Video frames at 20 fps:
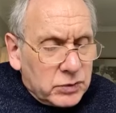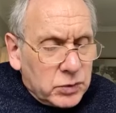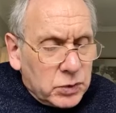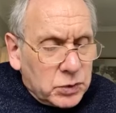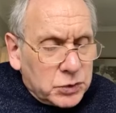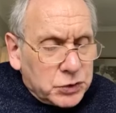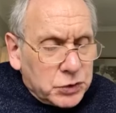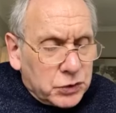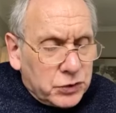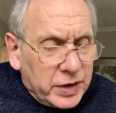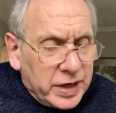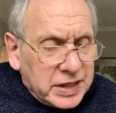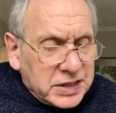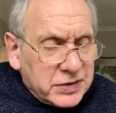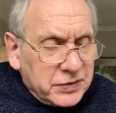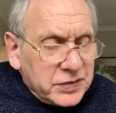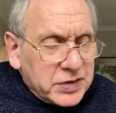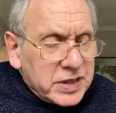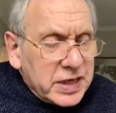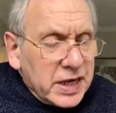and rules your
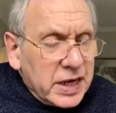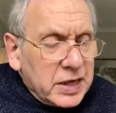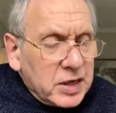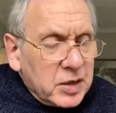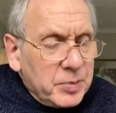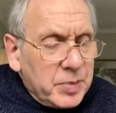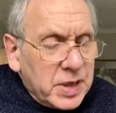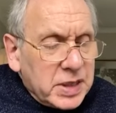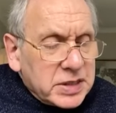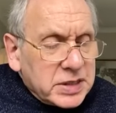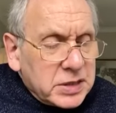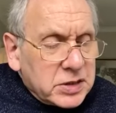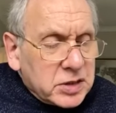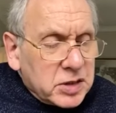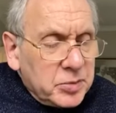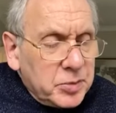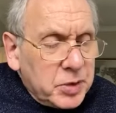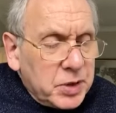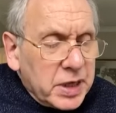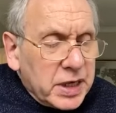creativity and ability
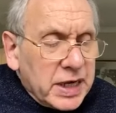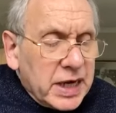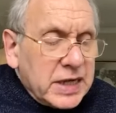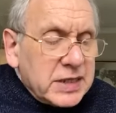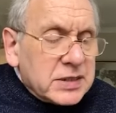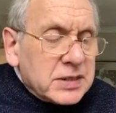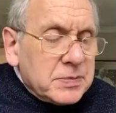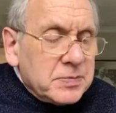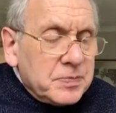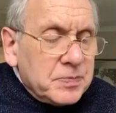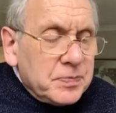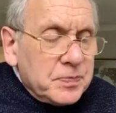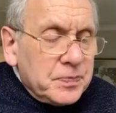to communicate.